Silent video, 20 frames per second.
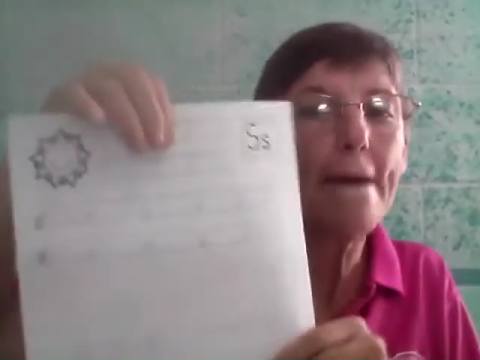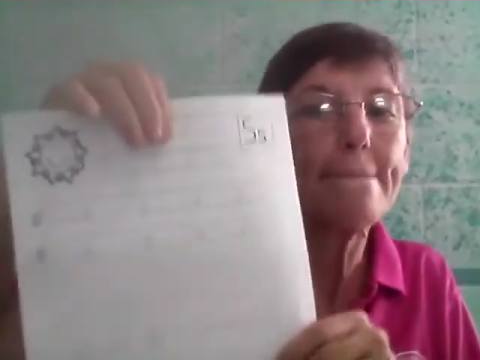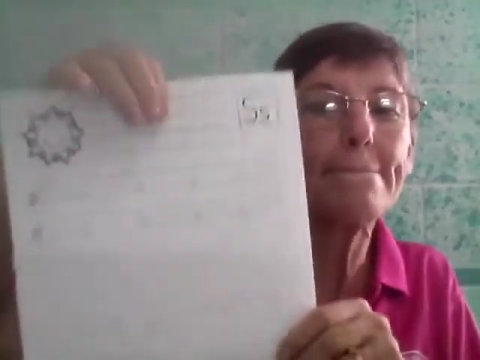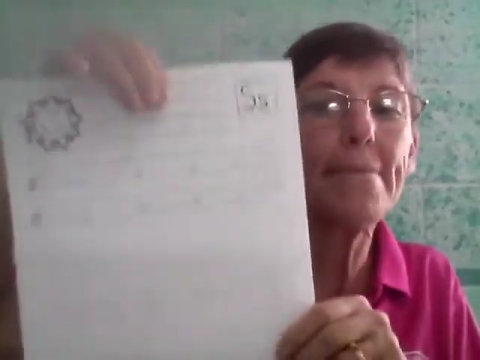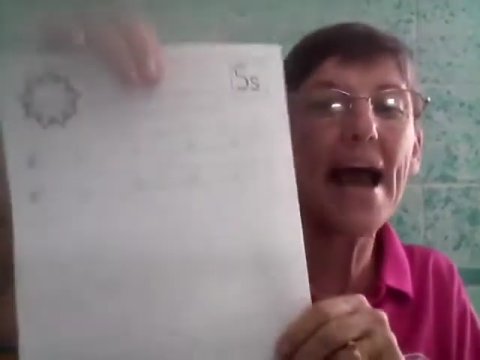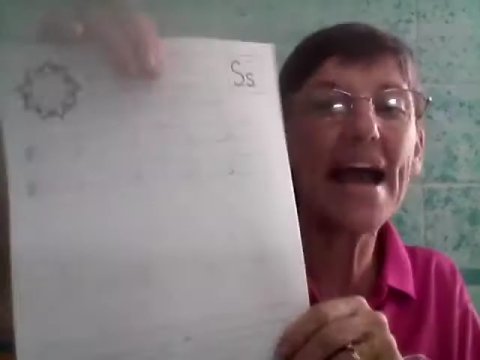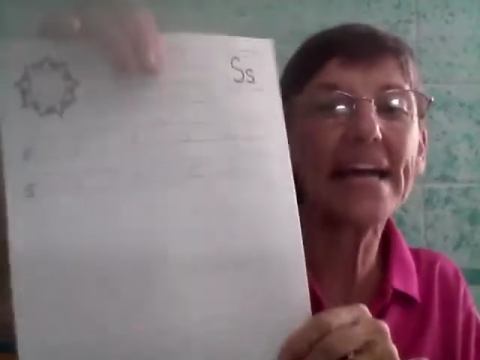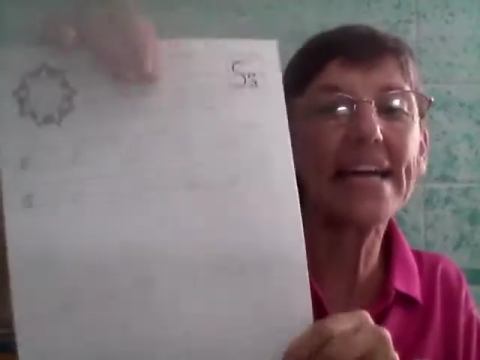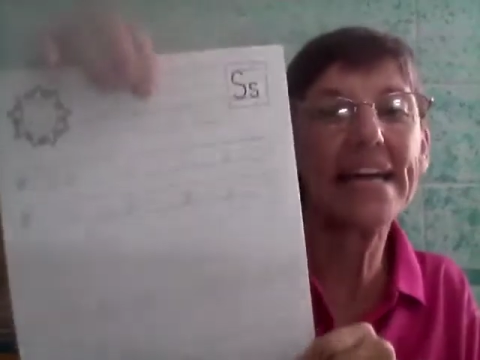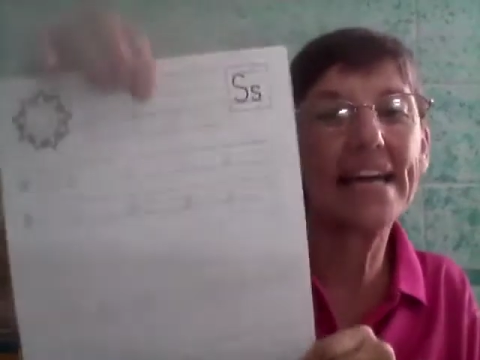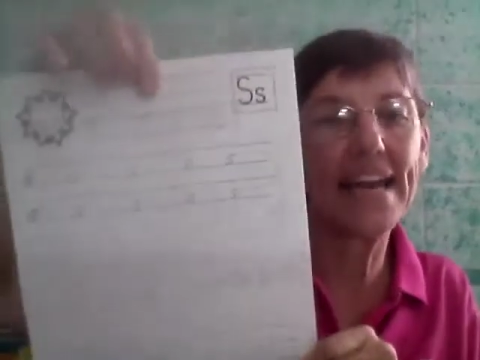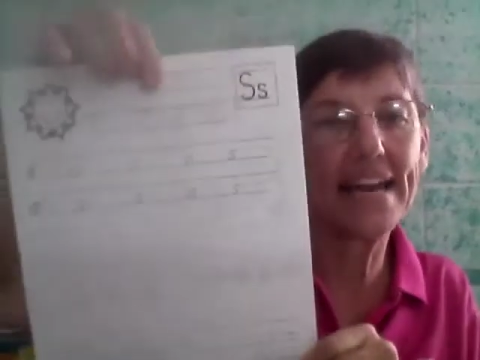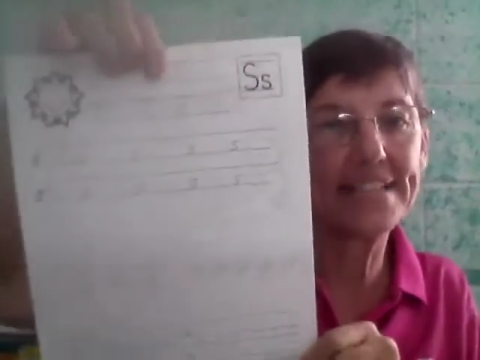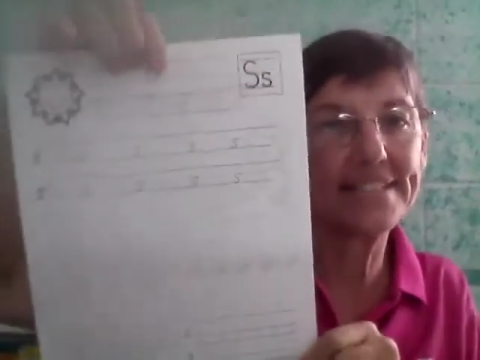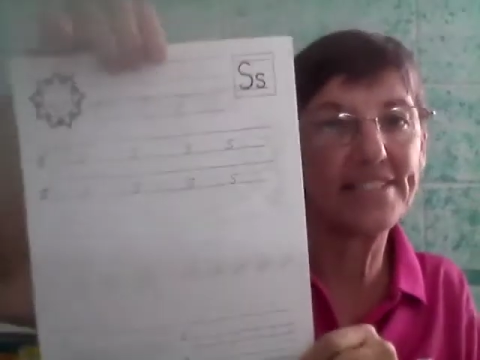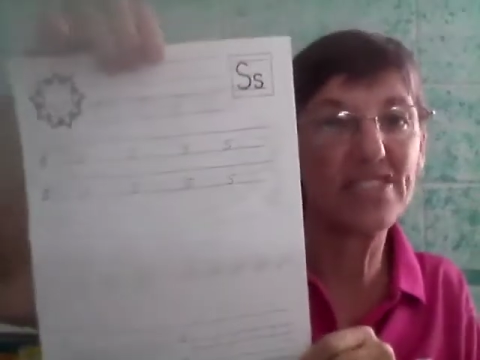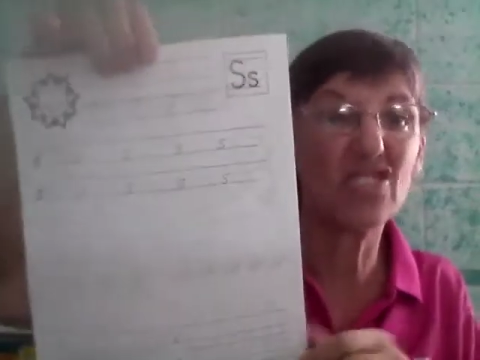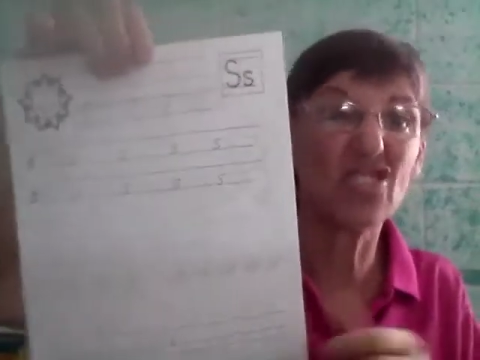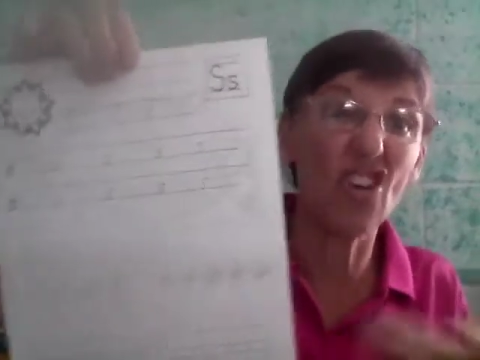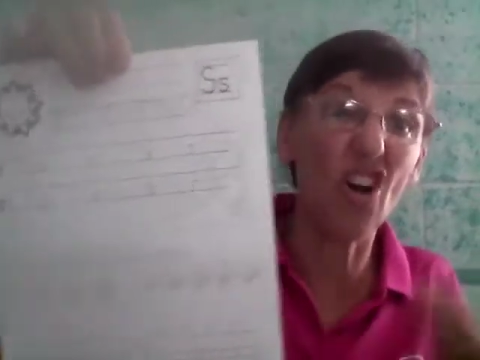Back again.
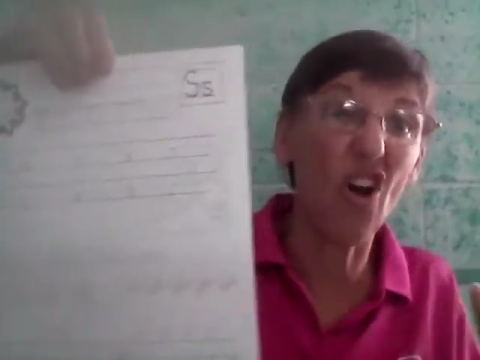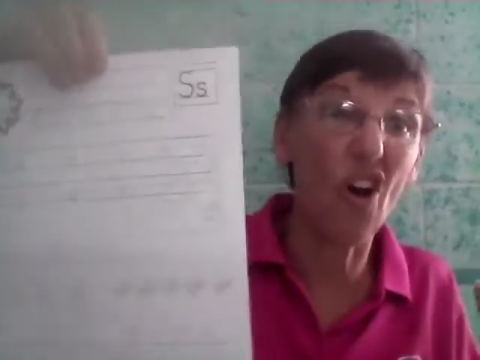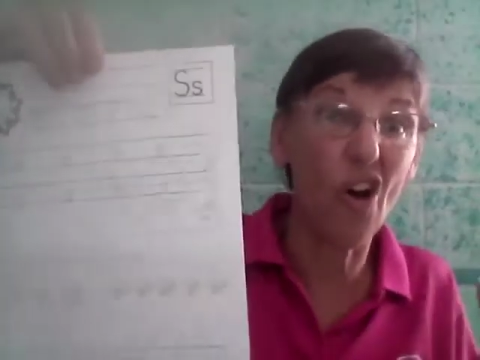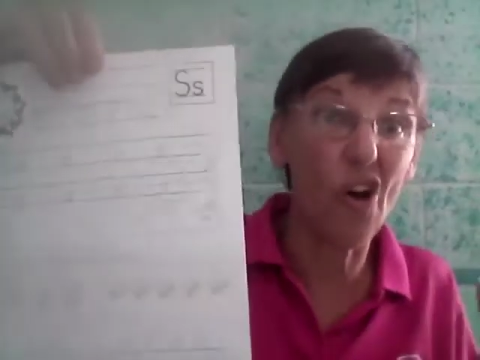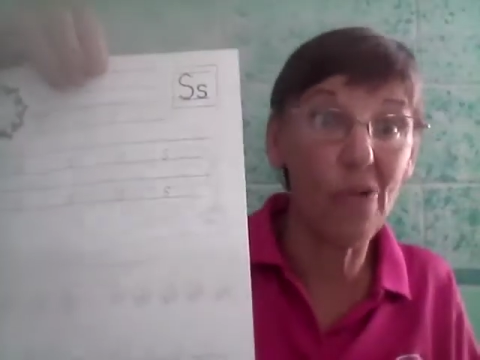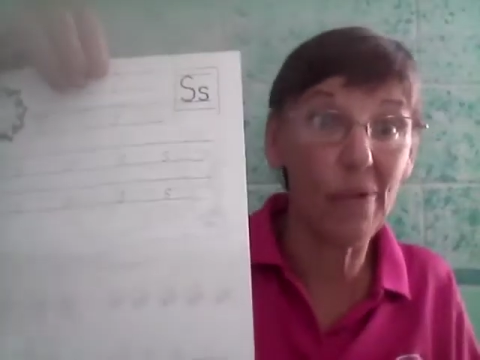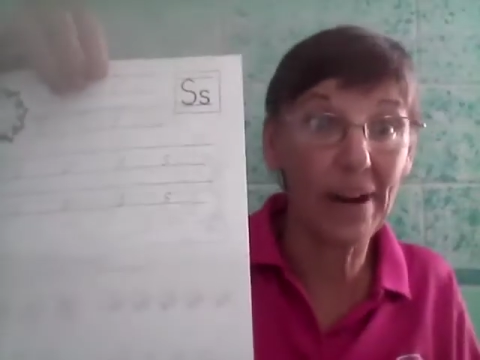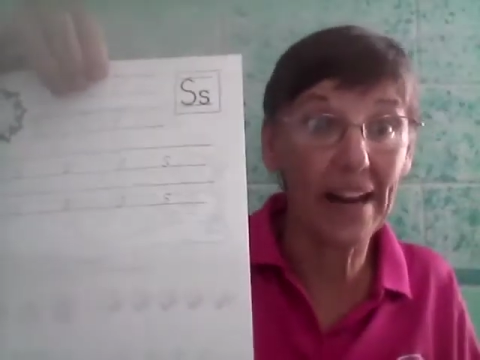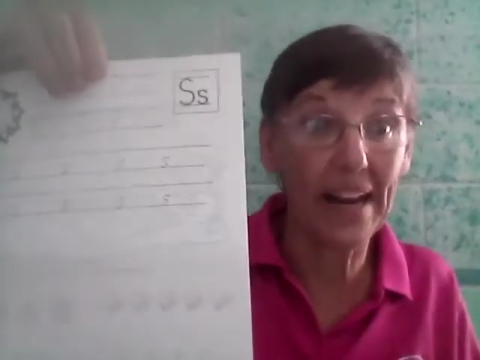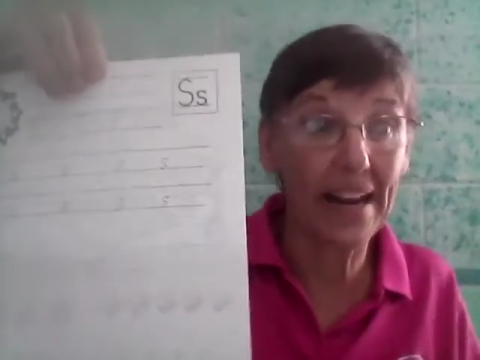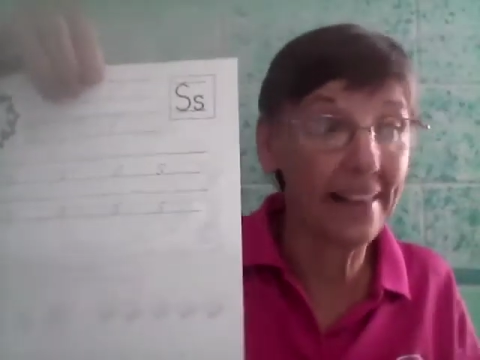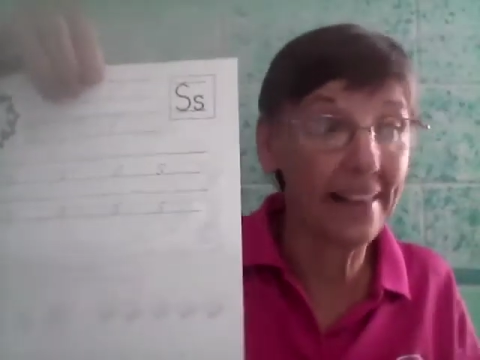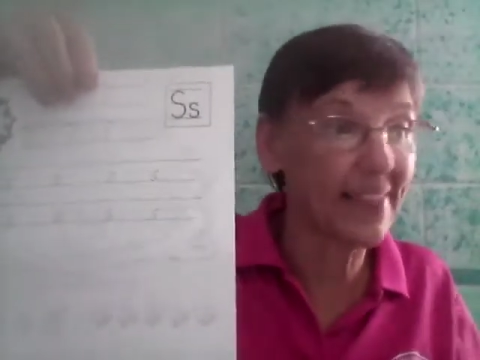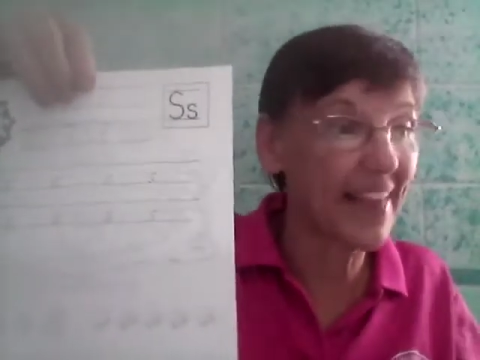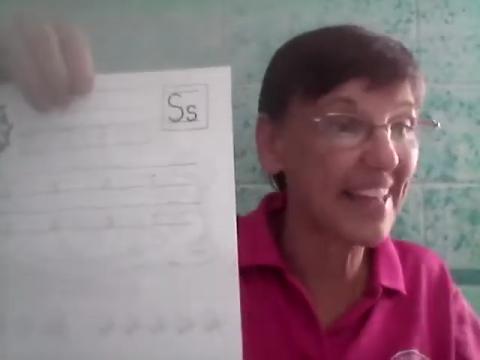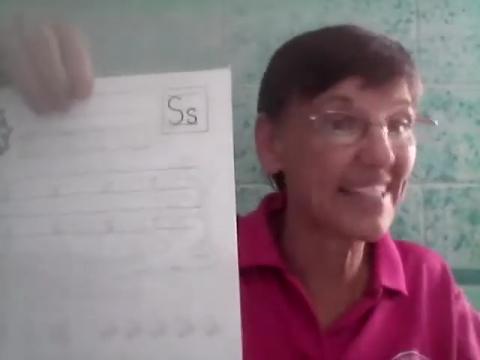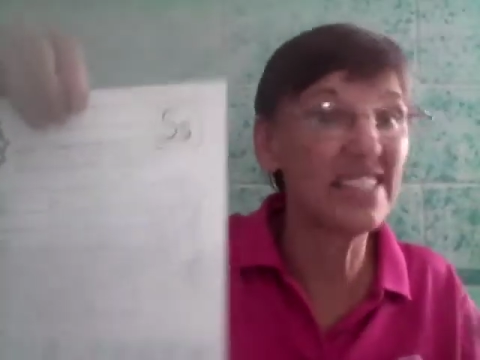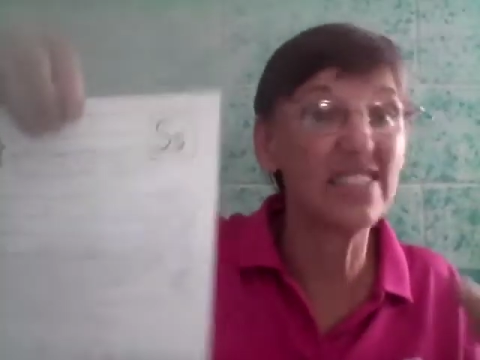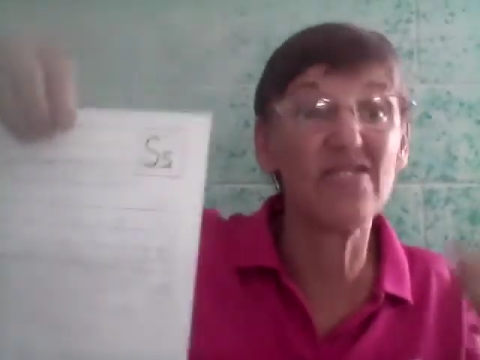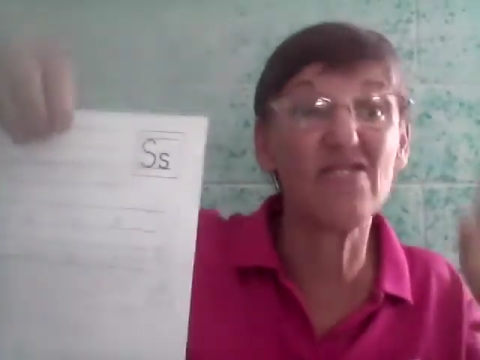Sorry,
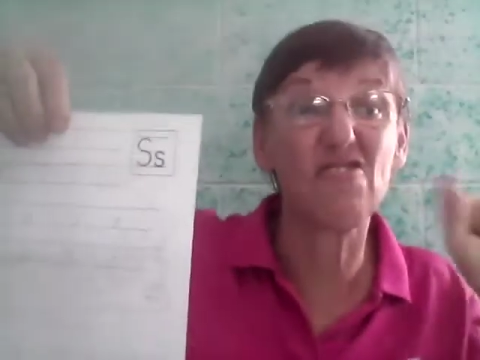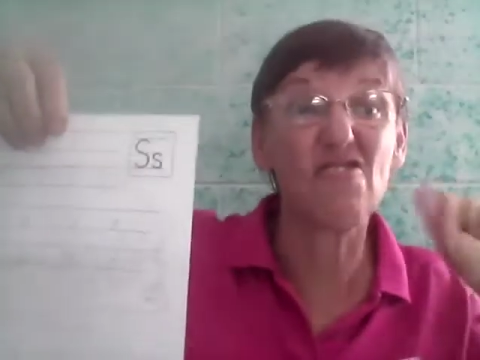that's